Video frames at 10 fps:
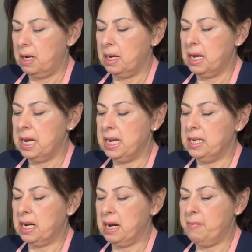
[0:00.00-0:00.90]
And
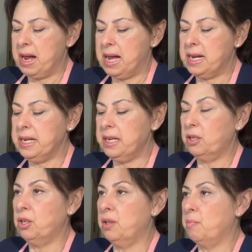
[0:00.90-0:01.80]
I'm adding
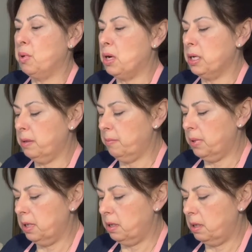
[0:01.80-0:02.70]
it to the bottom
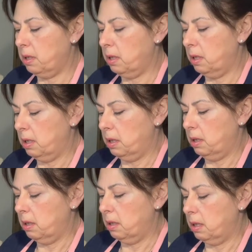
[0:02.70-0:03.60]

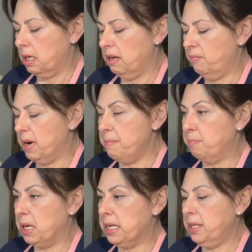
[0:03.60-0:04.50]
of my
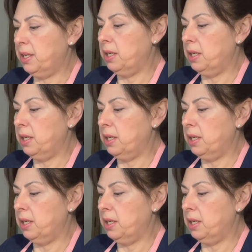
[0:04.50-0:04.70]
bud.